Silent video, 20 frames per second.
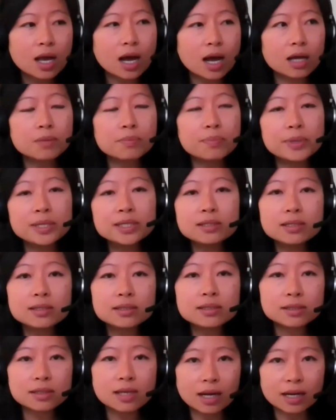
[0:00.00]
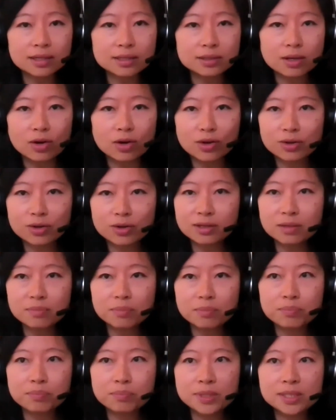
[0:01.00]
On the business side, on
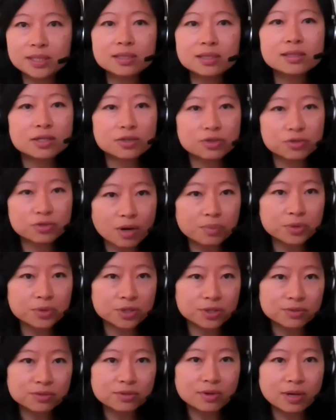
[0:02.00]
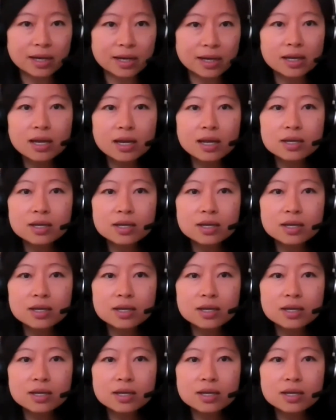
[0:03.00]
business disruption, right?